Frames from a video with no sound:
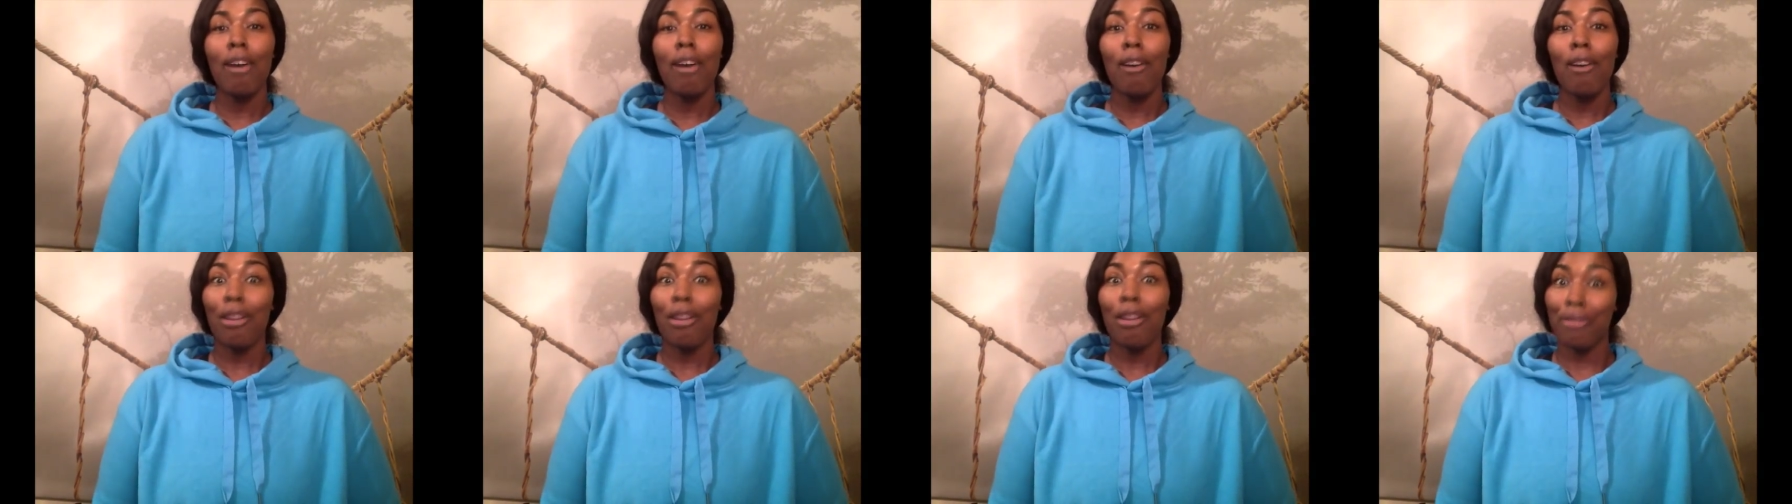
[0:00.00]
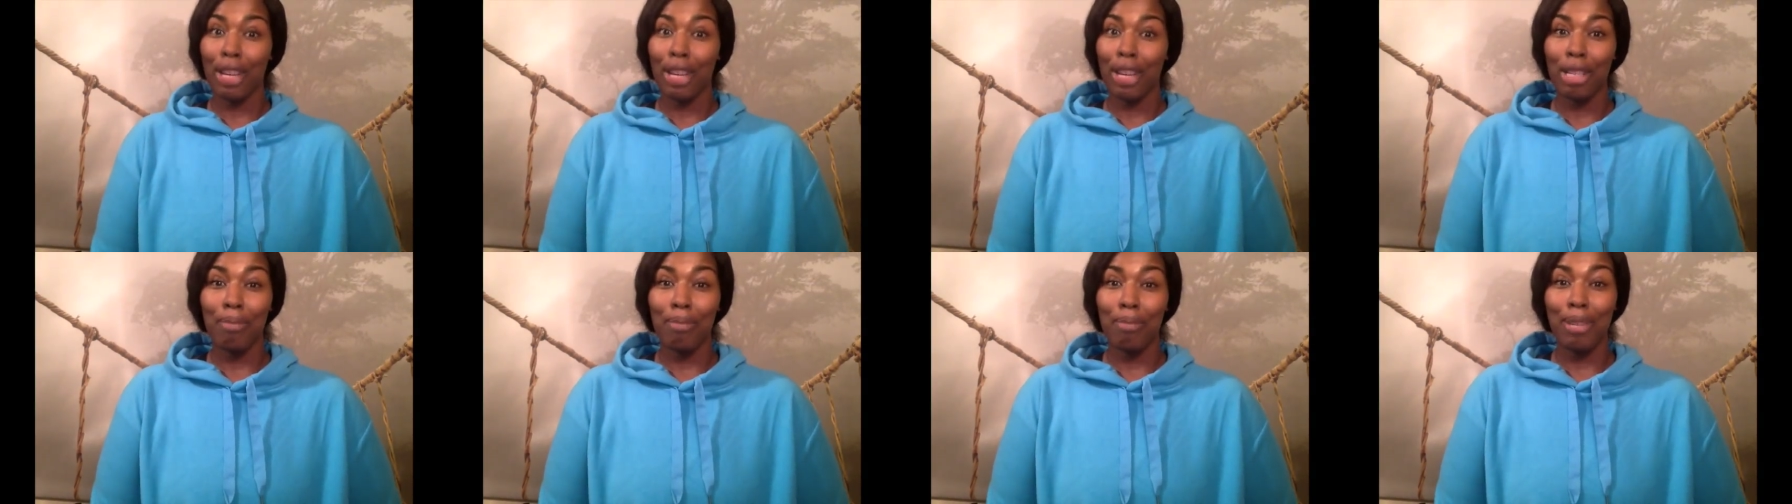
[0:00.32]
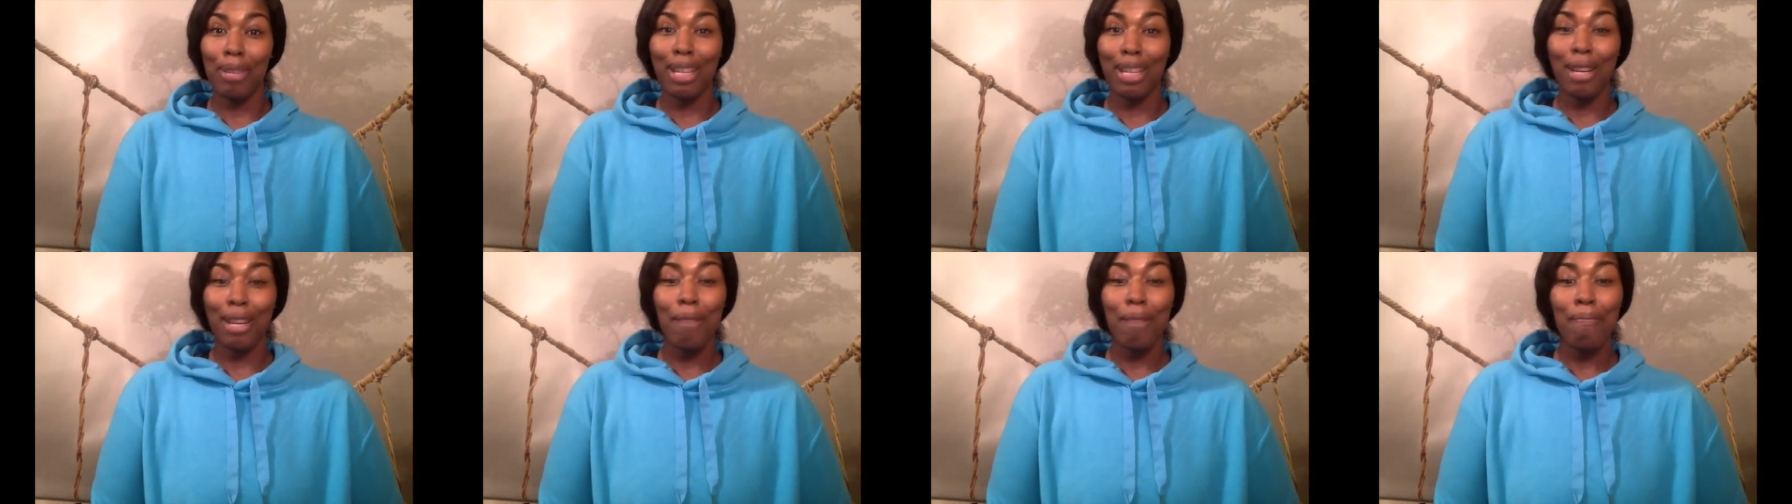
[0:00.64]
or
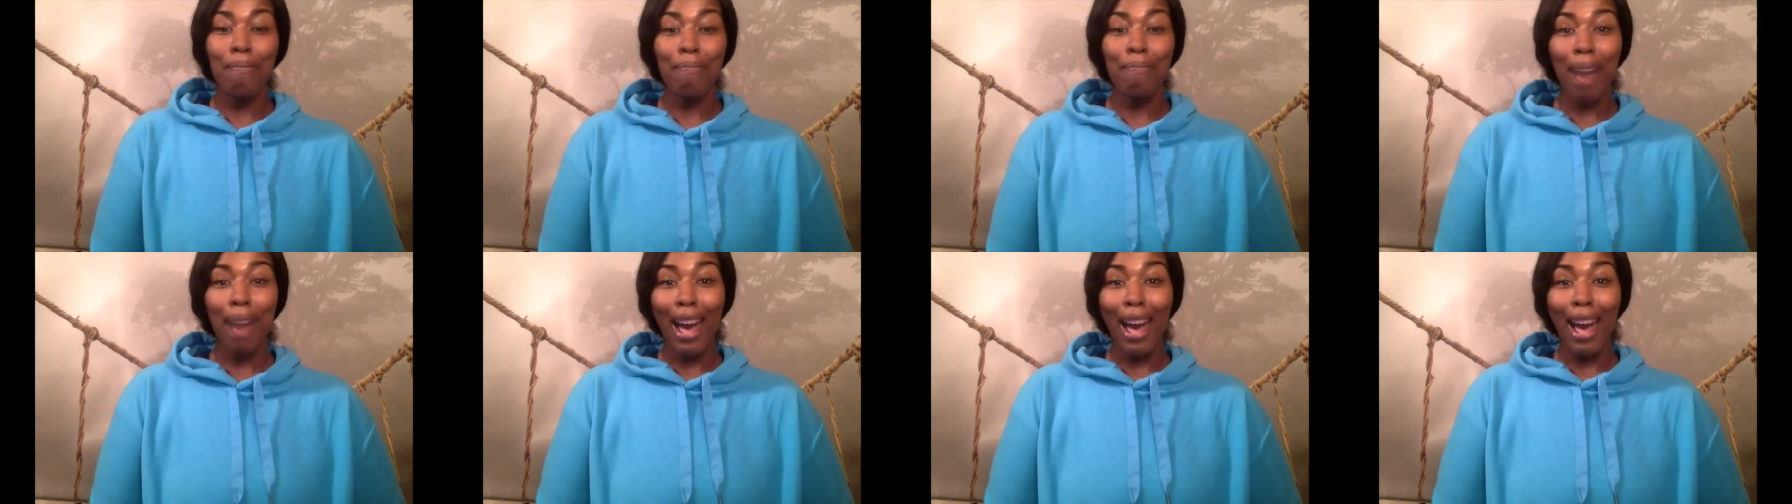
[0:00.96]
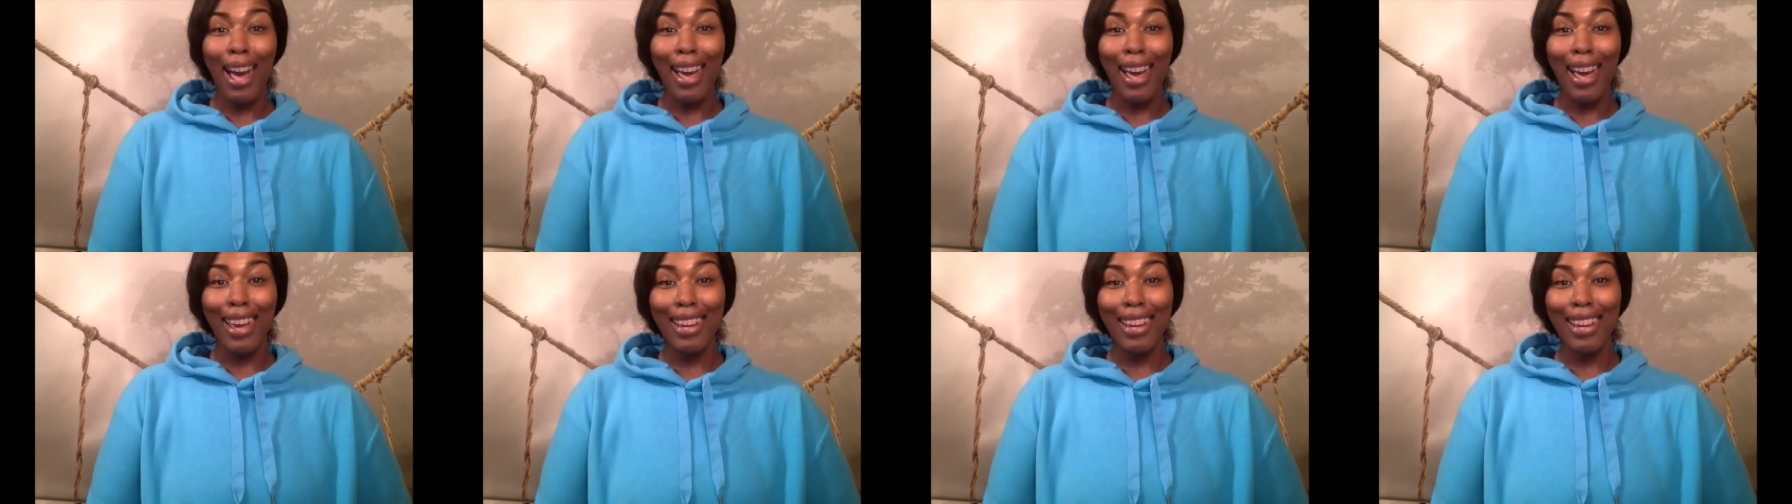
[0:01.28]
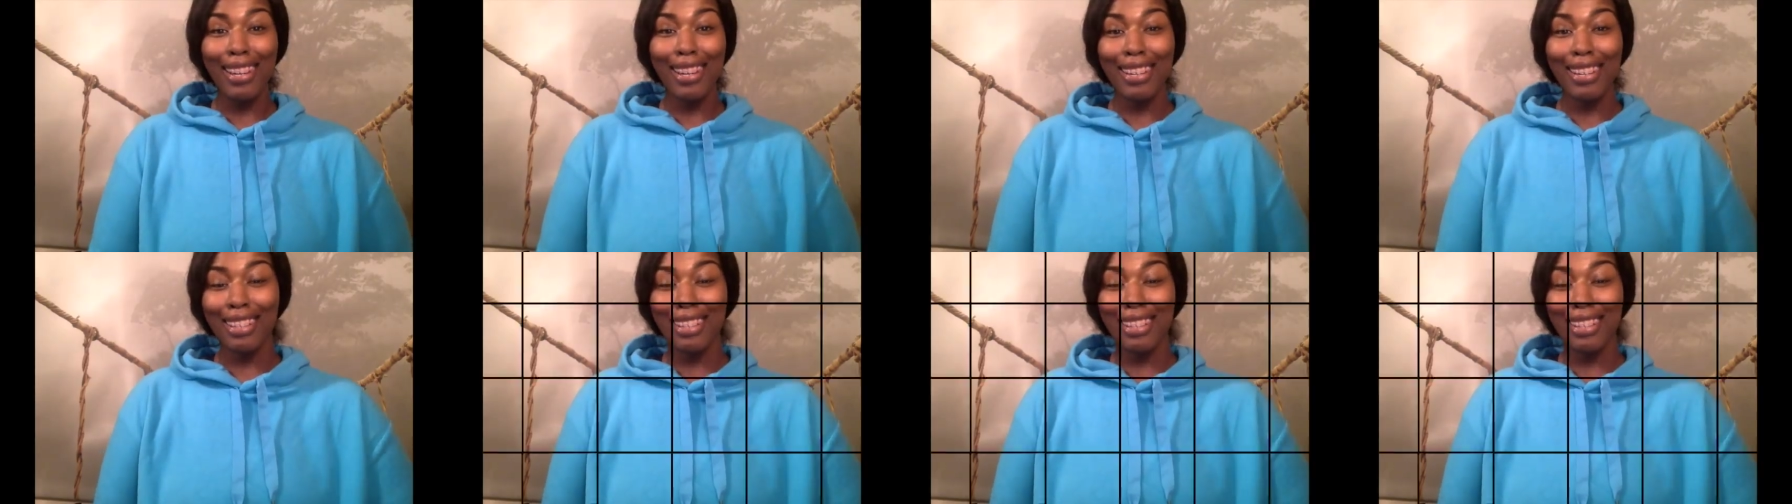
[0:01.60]
Facebook. Bye.